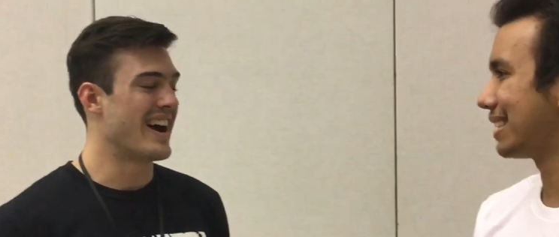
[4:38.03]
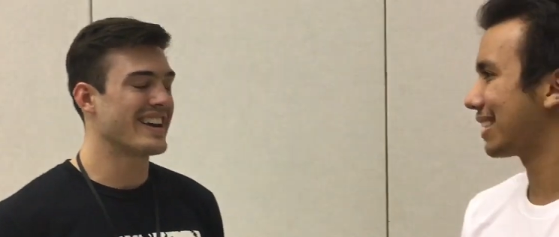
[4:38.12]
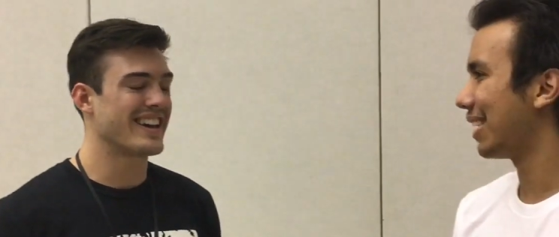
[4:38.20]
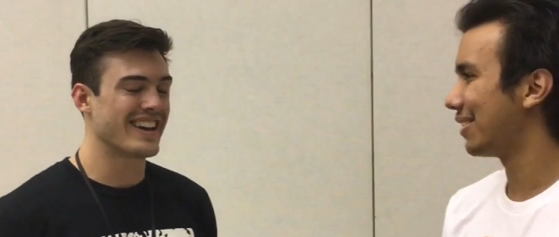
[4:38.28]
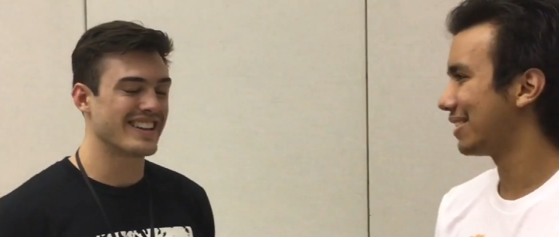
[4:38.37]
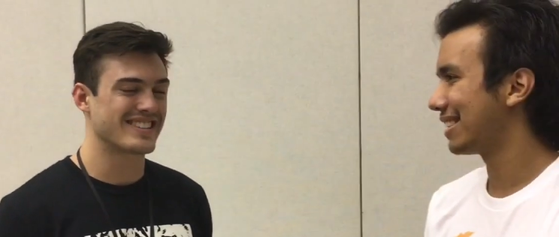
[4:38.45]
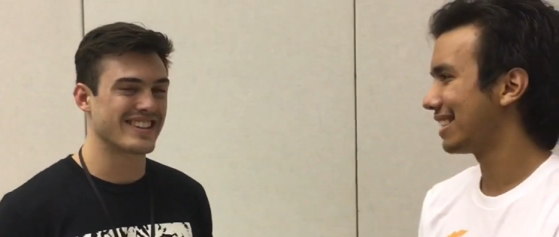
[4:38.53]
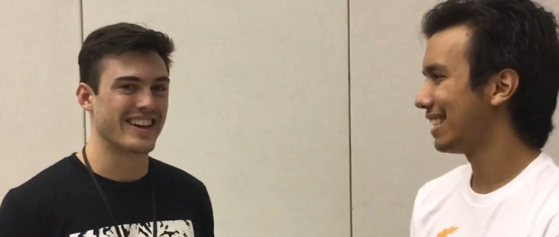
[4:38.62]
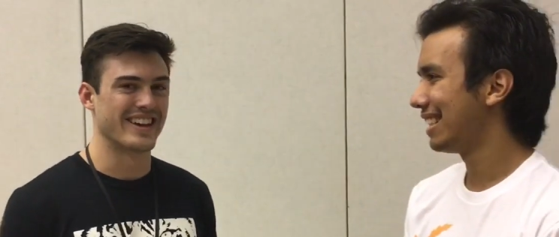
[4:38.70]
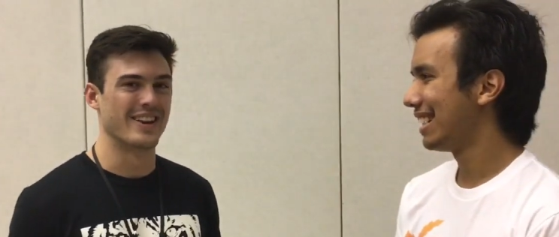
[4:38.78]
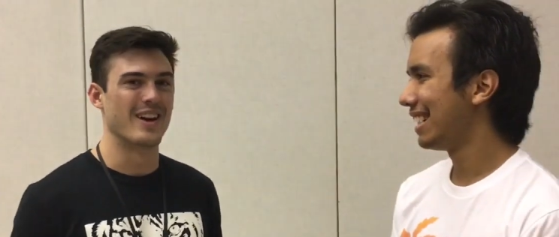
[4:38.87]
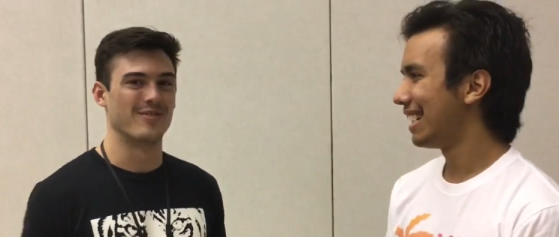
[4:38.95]
Speaker 1: I can't coach?
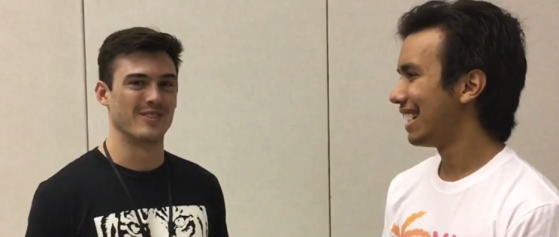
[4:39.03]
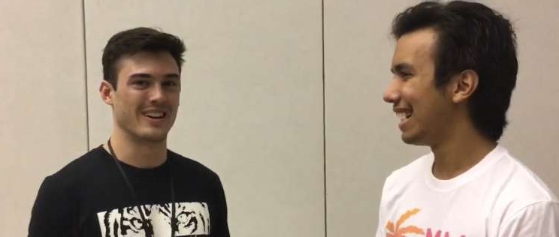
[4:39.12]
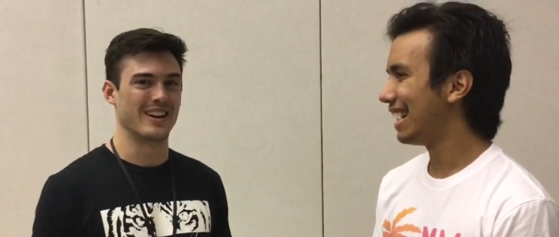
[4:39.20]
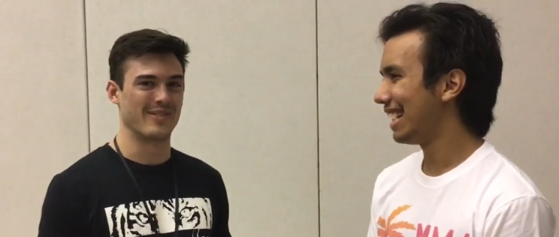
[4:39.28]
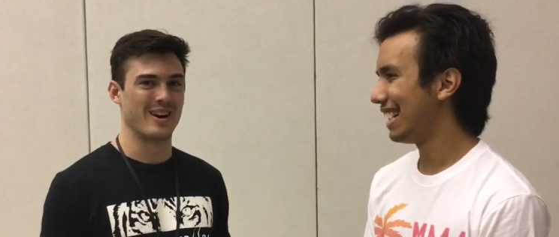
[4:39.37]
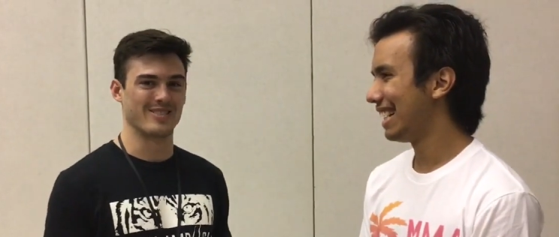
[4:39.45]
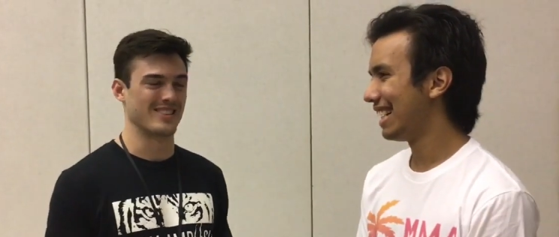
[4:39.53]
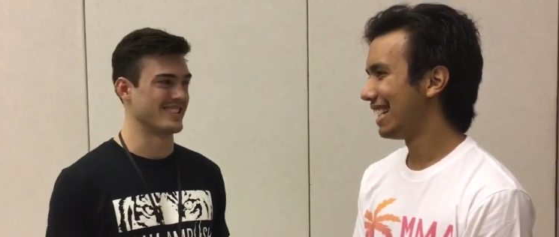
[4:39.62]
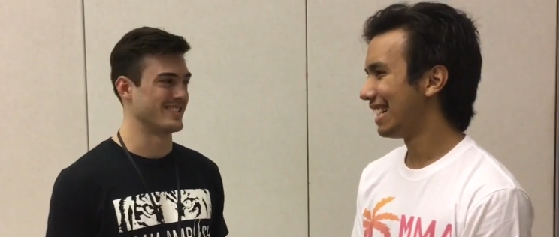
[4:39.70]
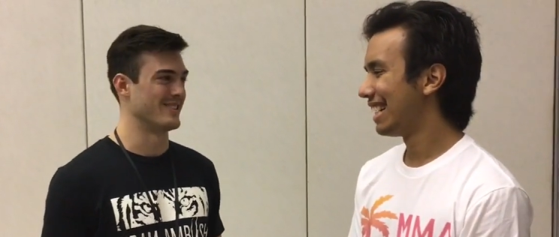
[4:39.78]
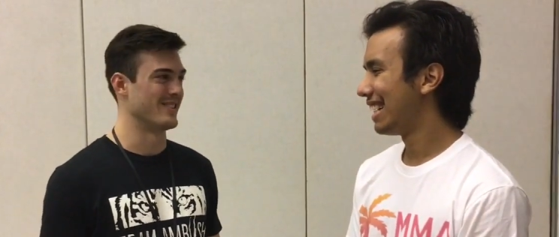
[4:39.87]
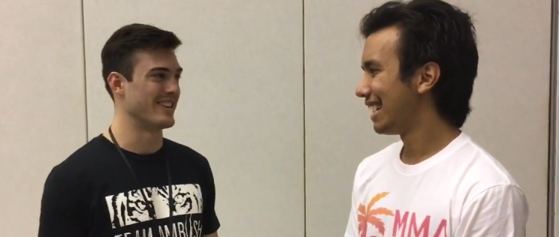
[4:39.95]
say enough about
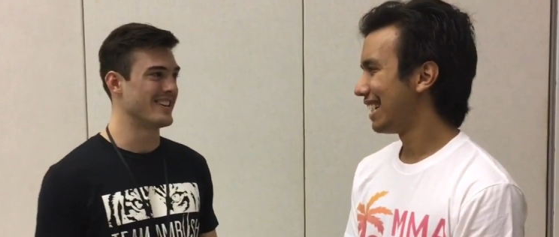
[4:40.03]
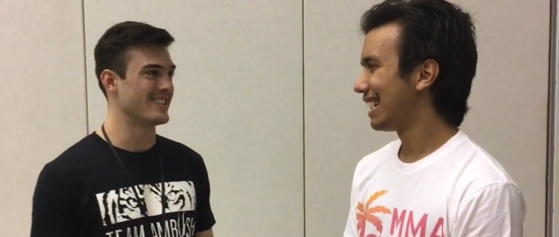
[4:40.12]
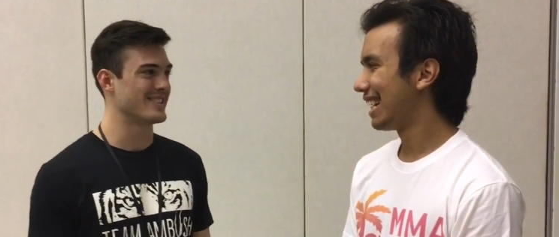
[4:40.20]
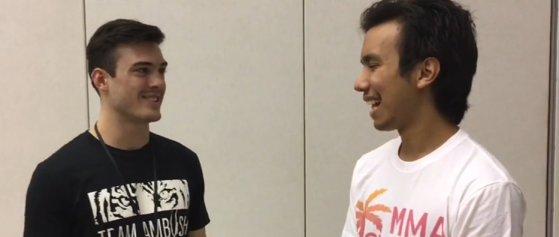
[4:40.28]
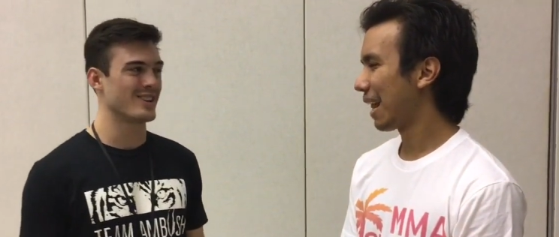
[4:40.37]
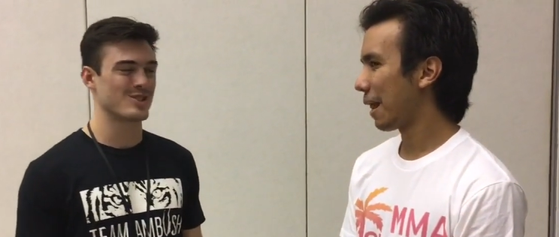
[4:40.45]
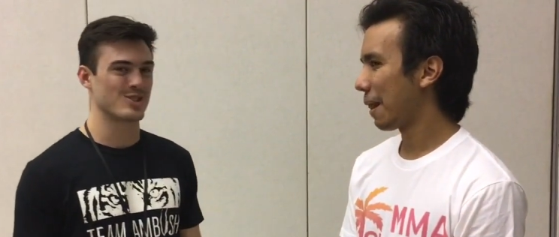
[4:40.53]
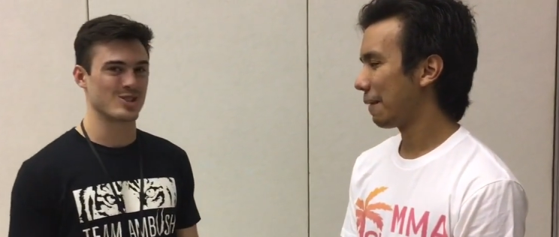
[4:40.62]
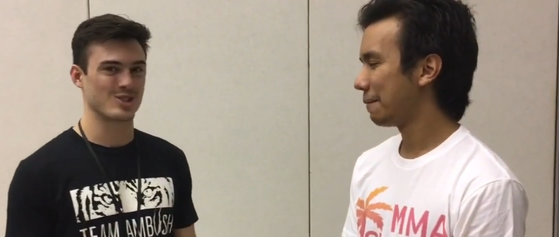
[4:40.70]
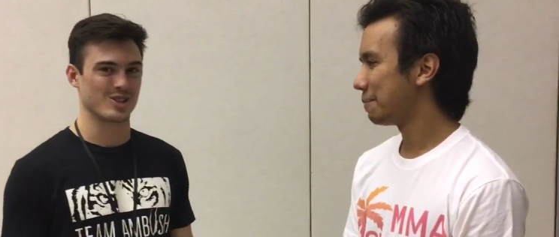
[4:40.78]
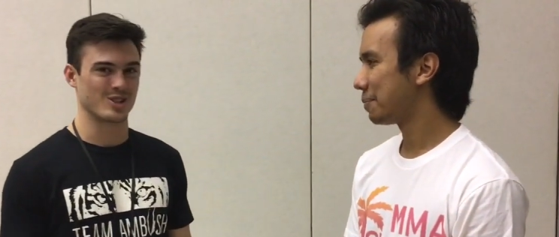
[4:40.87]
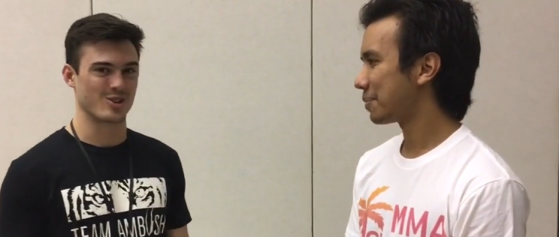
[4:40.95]
this dude. He is such
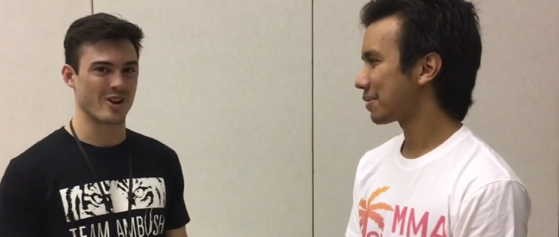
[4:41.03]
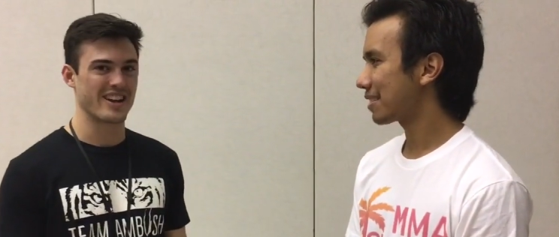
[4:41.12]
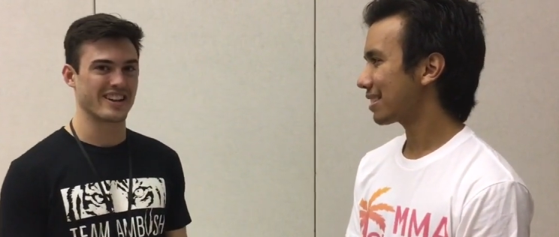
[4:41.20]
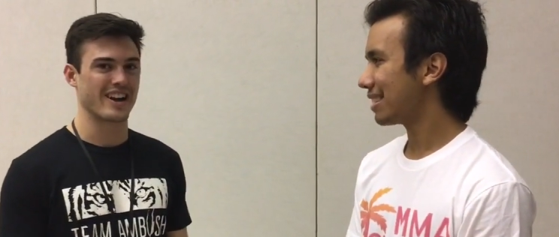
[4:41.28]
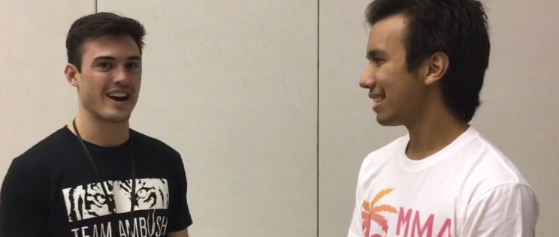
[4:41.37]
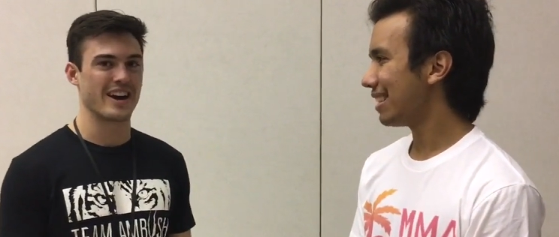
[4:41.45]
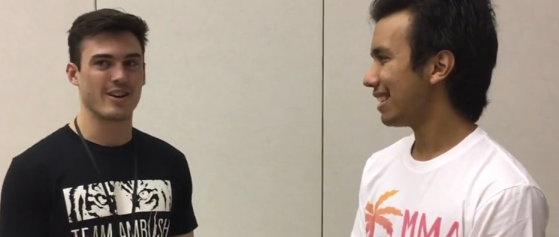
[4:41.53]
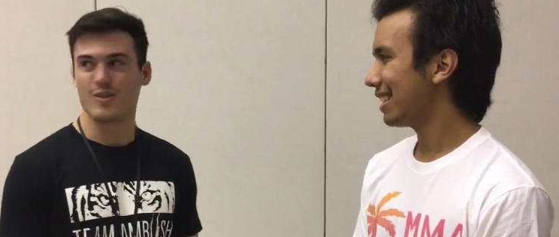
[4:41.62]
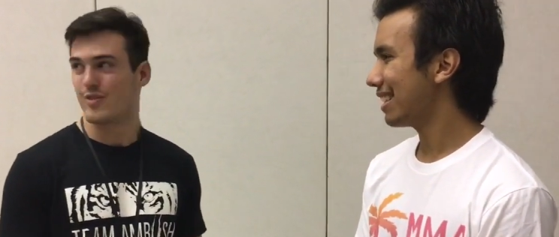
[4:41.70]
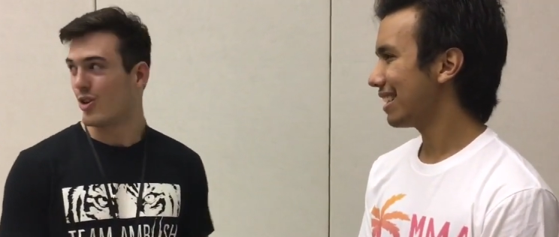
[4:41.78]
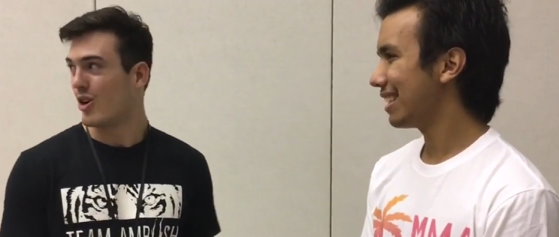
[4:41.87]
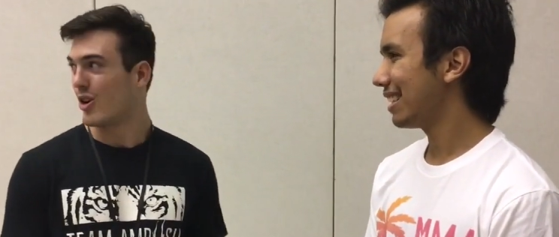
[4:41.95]
he's a great guy
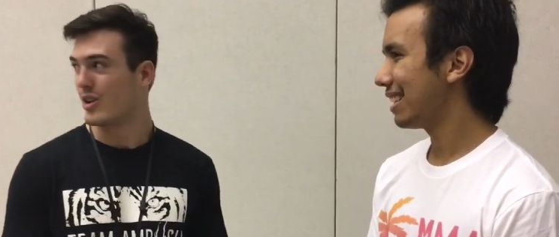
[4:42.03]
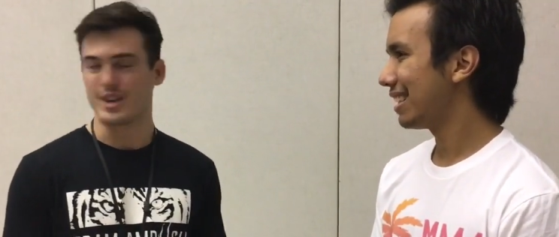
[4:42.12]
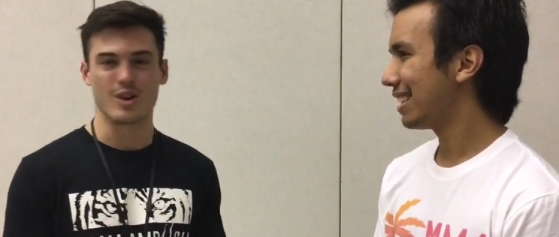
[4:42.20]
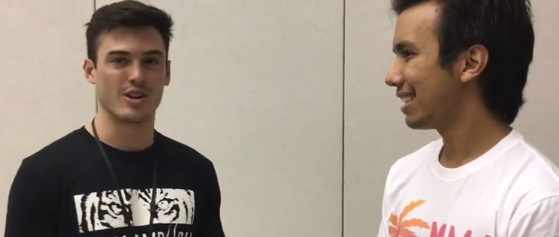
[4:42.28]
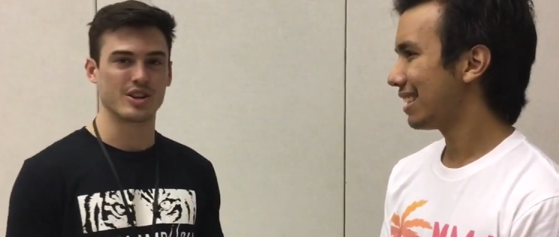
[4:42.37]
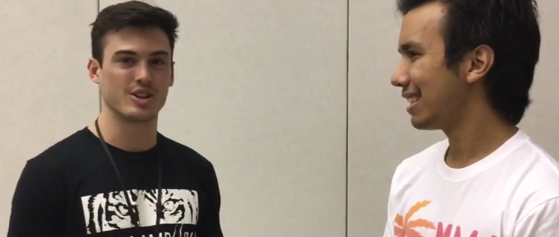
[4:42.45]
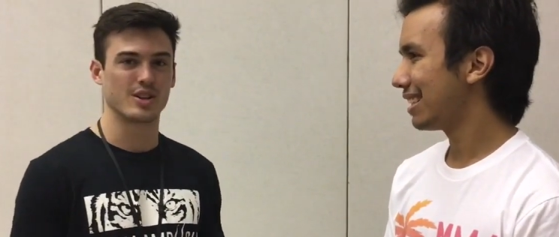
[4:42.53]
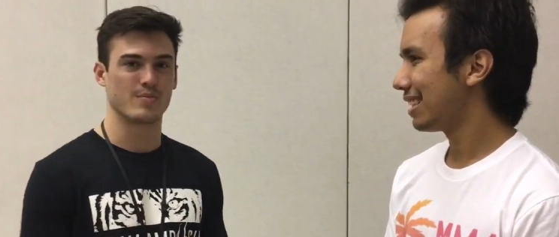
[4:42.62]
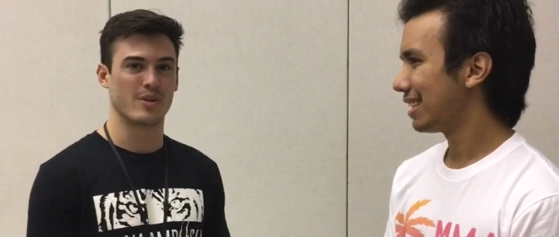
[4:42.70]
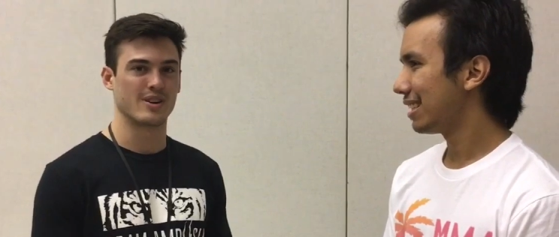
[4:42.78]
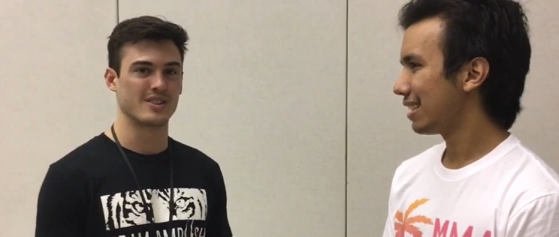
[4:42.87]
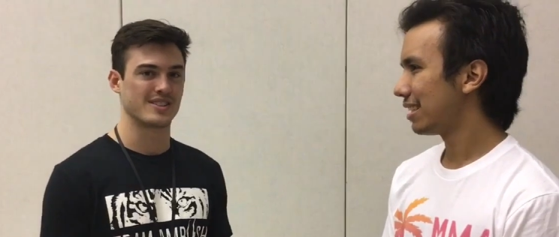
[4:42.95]
overall. You know, a
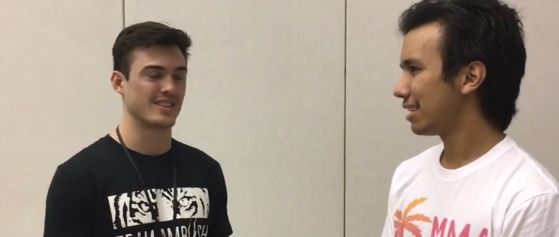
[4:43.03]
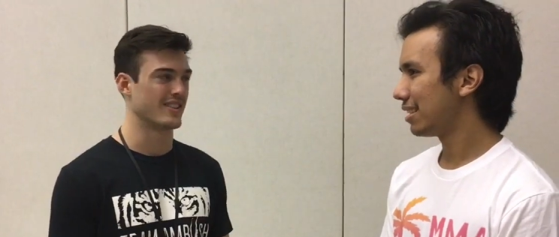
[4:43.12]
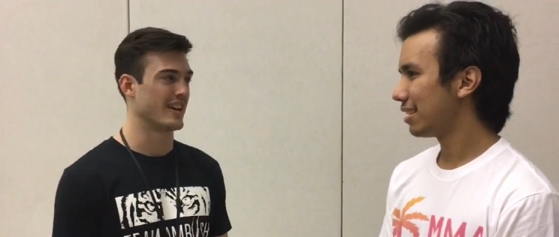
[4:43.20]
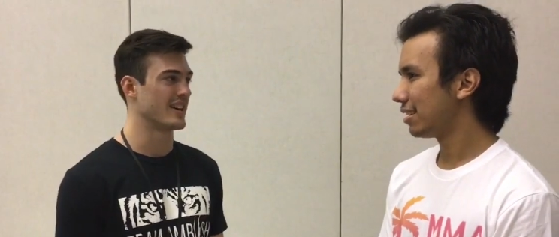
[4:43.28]
good person.